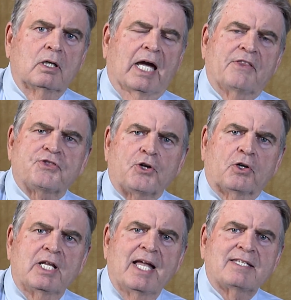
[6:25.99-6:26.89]
and
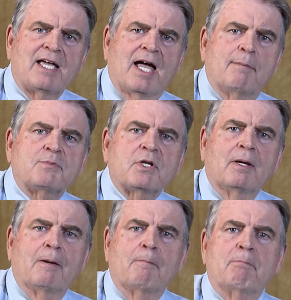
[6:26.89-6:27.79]
39 times
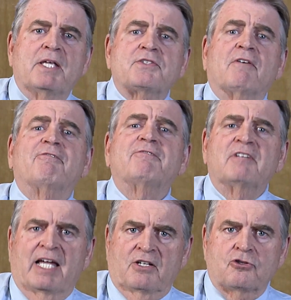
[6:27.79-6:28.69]
bits of
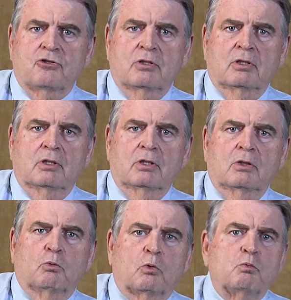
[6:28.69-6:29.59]
flesh
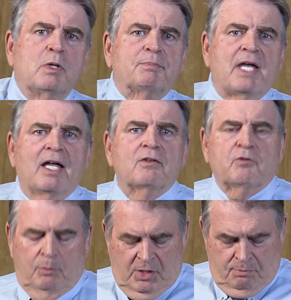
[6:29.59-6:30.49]
were ripped out
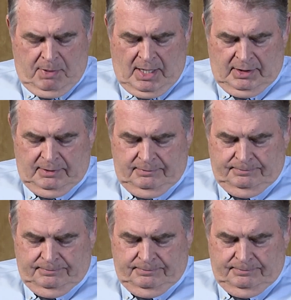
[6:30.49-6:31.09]
from his body.